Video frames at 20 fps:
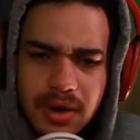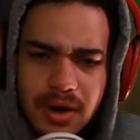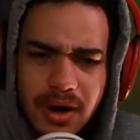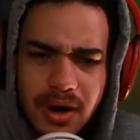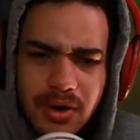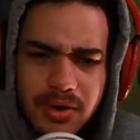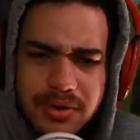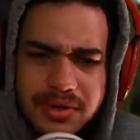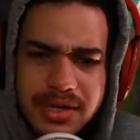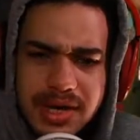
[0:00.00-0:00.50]

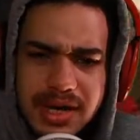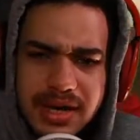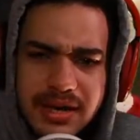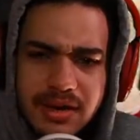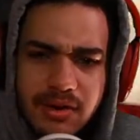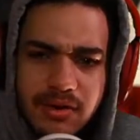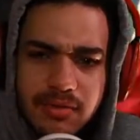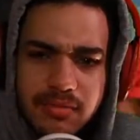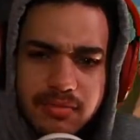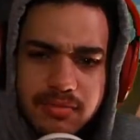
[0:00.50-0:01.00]
Oh,
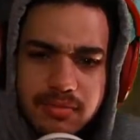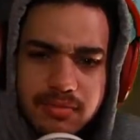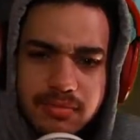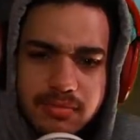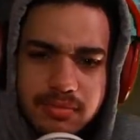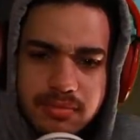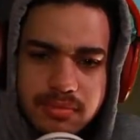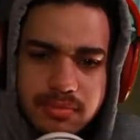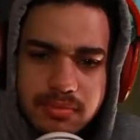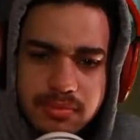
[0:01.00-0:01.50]
damn.
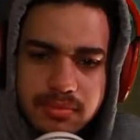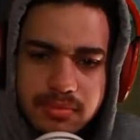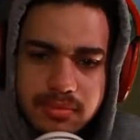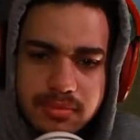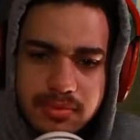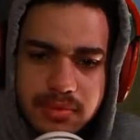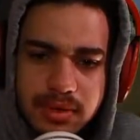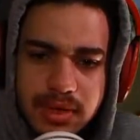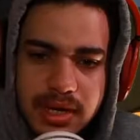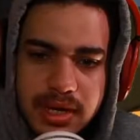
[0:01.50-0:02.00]

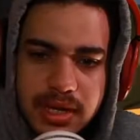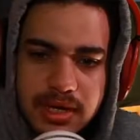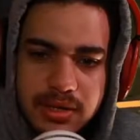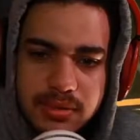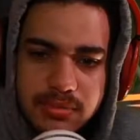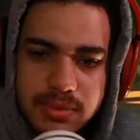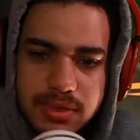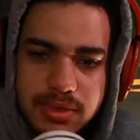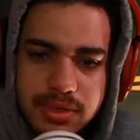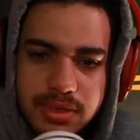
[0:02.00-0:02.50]
And he
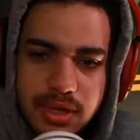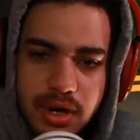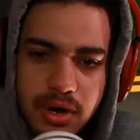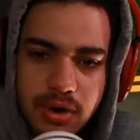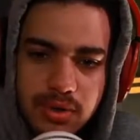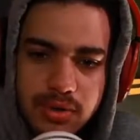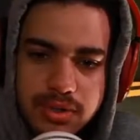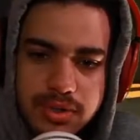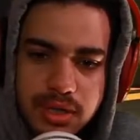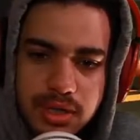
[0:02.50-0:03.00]
missed.
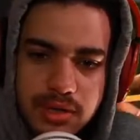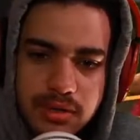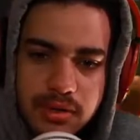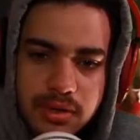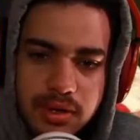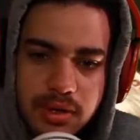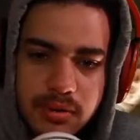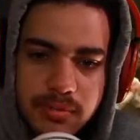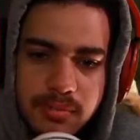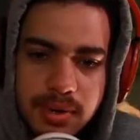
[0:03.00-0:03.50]
Oh, what's up?
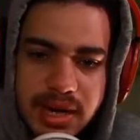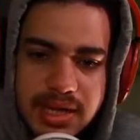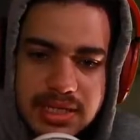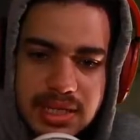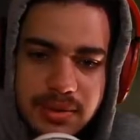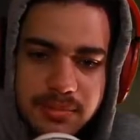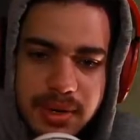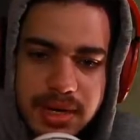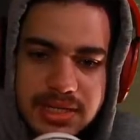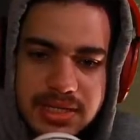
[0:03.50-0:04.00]
Pass
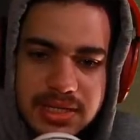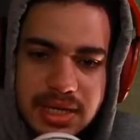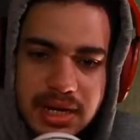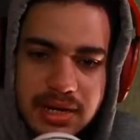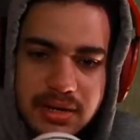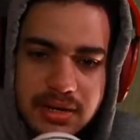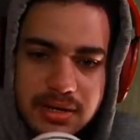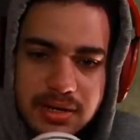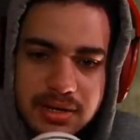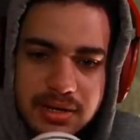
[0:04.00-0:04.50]
that. Pass that
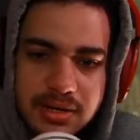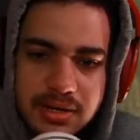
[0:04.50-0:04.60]
up.